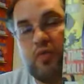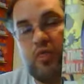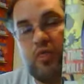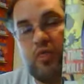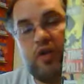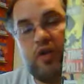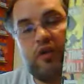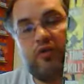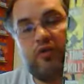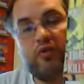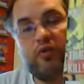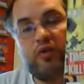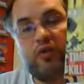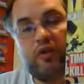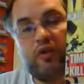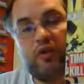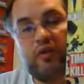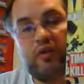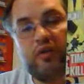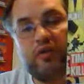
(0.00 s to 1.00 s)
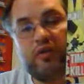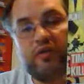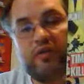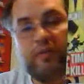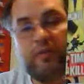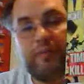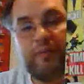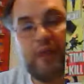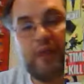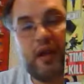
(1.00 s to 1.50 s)
the New Warriors,
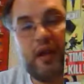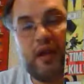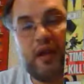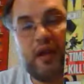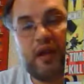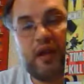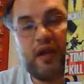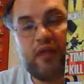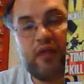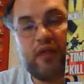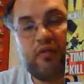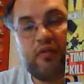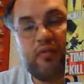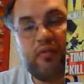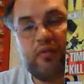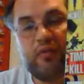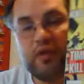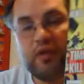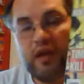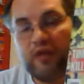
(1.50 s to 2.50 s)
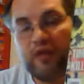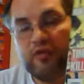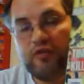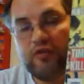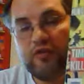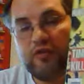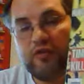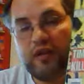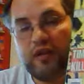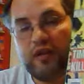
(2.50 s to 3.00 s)
and uh, I was pretty
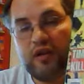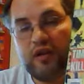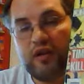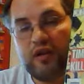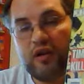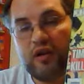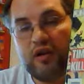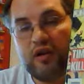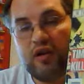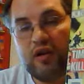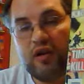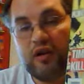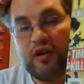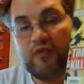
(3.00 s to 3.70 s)
average fan of Darkhawk,